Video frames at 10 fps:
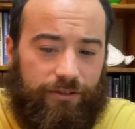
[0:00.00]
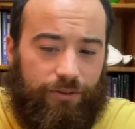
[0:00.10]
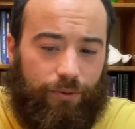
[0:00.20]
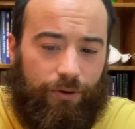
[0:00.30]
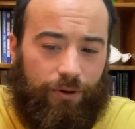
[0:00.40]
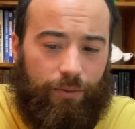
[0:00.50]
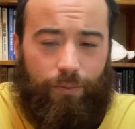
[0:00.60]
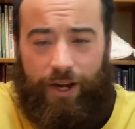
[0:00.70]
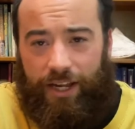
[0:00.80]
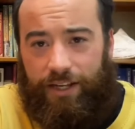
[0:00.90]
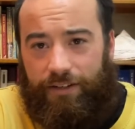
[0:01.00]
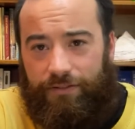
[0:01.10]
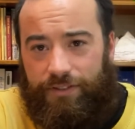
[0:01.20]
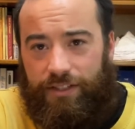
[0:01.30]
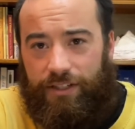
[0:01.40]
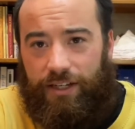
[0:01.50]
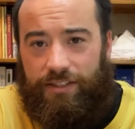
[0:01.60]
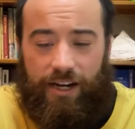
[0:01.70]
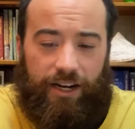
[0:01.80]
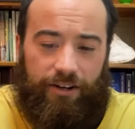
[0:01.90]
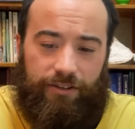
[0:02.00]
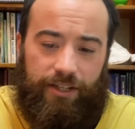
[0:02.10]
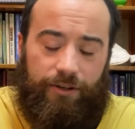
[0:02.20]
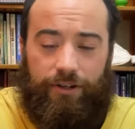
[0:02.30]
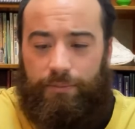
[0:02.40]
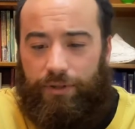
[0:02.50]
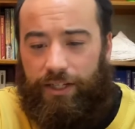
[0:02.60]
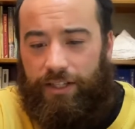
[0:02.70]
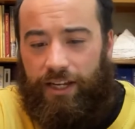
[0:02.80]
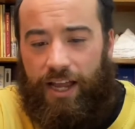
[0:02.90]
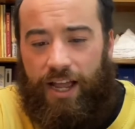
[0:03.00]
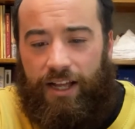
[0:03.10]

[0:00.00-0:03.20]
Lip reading: nor waves entirely or completely.